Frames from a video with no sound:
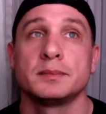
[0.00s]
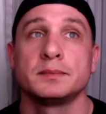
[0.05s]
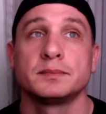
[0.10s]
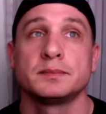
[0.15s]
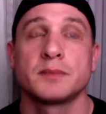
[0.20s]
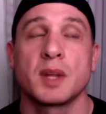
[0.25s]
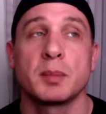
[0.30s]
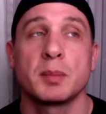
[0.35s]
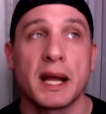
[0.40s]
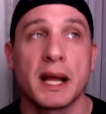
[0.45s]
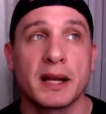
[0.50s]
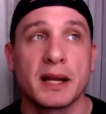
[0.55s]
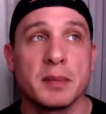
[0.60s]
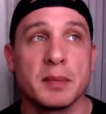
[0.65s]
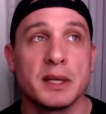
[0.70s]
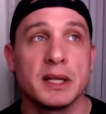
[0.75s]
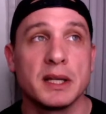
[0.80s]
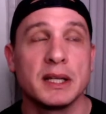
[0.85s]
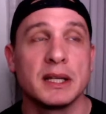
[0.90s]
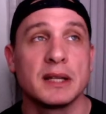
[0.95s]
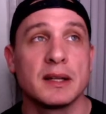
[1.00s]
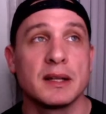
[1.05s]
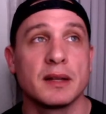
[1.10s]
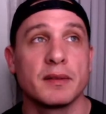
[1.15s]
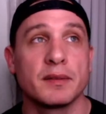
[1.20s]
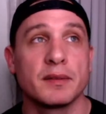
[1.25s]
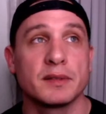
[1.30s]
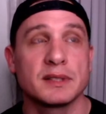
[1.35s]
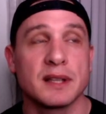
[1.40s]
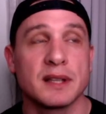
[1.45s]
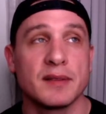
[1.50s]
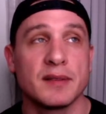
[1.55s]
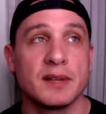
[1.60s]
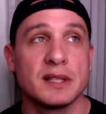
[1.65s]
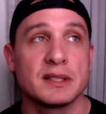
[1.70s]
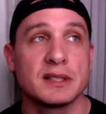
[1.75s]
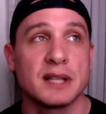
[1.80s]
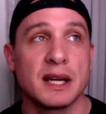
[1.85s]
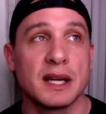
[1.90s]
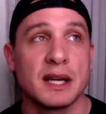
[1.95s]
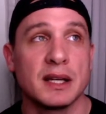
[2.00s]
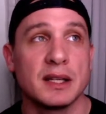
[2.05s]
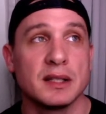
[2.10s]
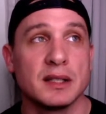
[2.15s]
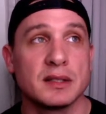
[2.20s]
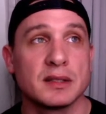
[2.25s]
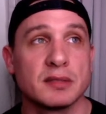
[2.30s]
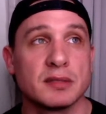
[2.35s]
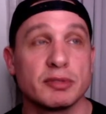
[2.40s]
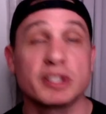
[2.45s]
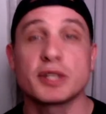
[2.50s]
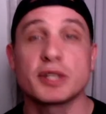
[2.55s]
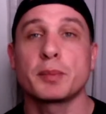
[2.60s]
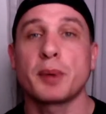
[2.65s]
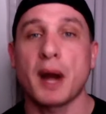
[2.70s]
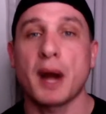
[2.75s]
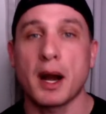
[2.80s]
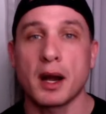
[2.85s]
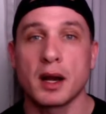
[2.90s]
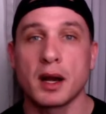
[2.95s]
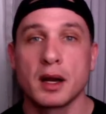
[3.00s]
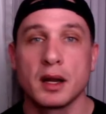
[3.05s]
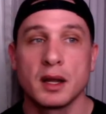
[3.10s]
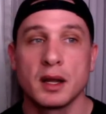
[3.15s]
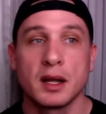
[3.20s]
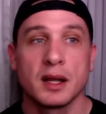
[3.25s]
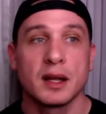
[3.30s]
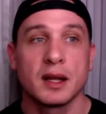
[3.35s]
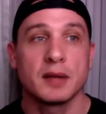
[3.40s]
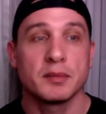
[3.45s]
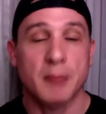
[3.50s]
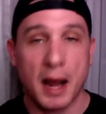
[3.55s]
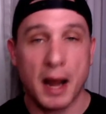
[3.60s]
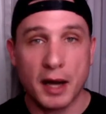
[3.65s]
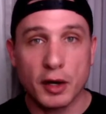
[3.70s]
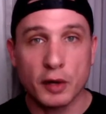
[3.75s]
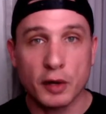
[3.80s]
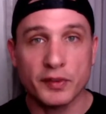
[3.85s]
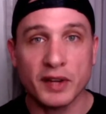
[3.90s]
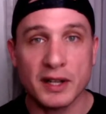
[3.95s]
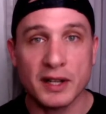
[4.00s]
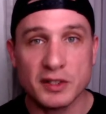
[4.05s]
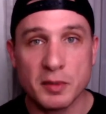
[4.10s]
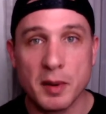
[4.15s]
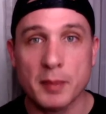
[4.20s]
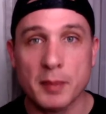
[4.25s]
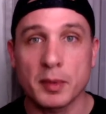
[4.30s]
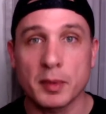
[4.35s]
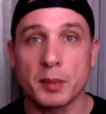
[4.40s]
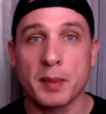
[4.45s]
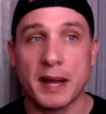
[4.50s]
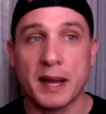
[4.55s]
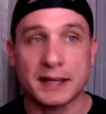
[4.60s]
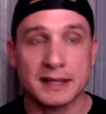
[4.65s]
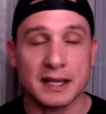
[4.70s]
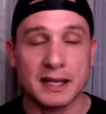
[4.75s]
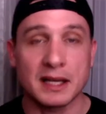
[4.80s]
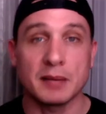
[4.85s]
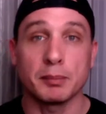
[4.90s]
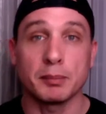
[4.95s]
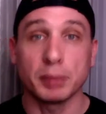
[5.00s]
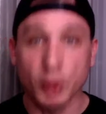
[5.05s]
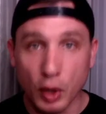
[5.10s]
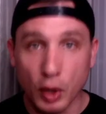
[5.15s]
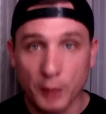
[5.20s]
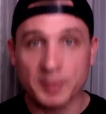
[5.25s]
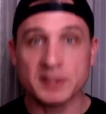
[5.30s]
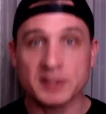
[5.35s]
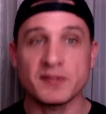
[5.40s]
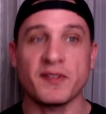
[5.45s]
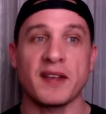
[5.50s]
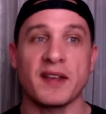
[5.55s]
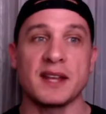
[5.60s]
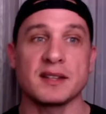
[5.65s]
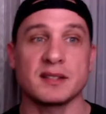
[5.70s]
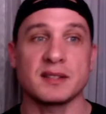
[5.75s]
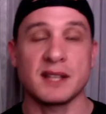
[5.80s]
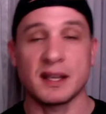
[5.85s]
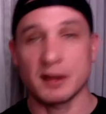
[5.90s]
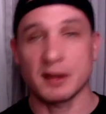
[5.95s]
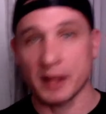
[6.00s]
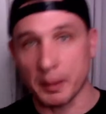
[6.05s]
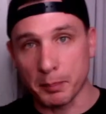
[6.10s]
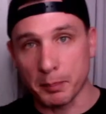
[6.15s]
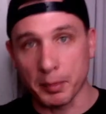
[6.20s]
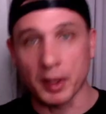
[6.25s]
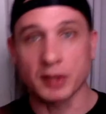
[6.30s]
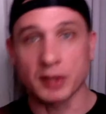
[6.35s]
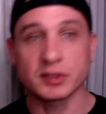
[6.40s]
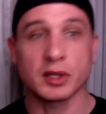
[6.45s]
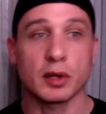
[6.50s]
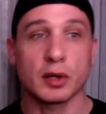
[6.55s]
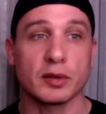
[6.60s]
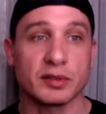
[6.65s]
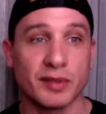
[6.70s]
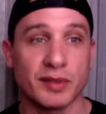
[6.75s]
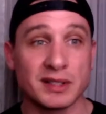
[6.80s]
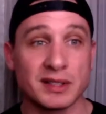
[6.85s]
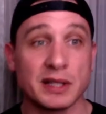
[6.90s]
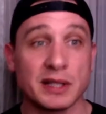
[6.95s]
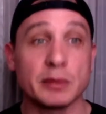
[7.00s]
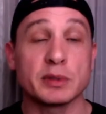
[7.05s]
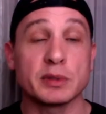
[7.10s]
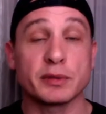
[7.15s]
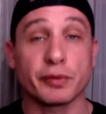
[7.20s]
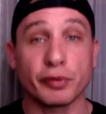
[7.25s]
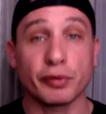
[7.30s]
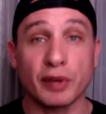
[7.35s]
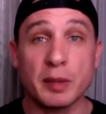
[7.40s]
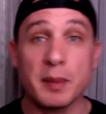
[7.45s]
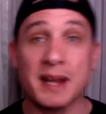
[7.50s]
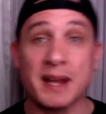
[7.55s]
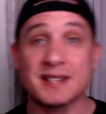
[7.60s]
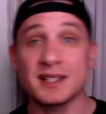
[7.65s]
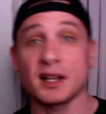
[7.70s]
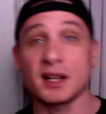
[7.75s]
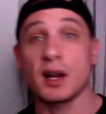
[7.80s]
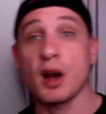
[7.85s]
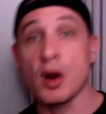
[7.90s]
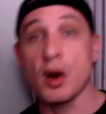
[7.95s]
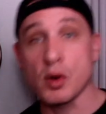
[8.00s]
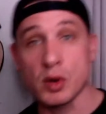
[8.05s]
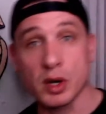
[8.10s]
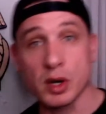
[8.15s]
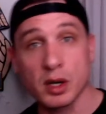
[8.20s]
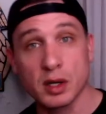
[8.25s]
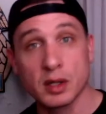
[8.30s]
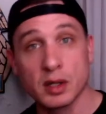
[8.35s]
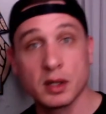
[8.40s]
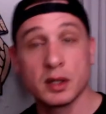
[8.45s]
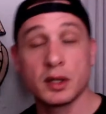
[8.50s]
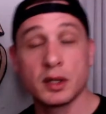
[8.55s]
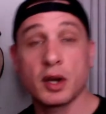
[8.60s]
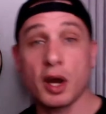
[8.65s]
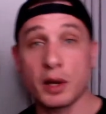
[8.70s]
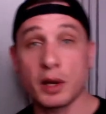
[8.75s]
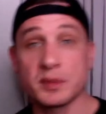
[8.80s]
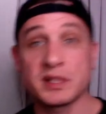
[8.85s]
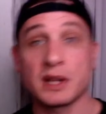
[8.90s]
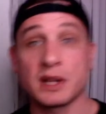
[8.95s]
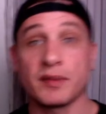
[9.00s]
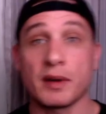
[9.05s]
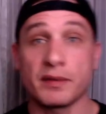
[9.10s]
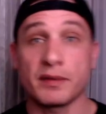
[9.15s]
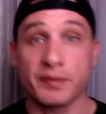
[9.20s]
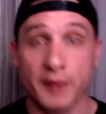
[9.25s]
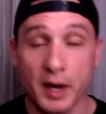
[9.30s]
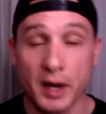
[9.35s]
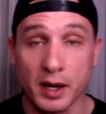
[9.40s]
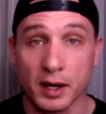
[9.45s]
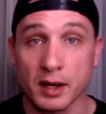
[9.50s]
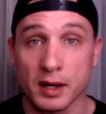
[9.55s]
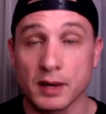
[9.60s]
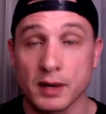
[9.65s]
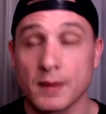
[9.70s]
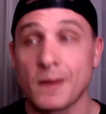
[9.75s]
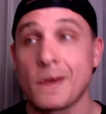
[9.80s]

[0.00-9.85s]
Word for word: The black comedian in the seventies and eighties. Richard Pryor. I don't know if you guys remember, back then he blew up his face. He had like burns all over his face. He was freebasing coke, caught himself on fire.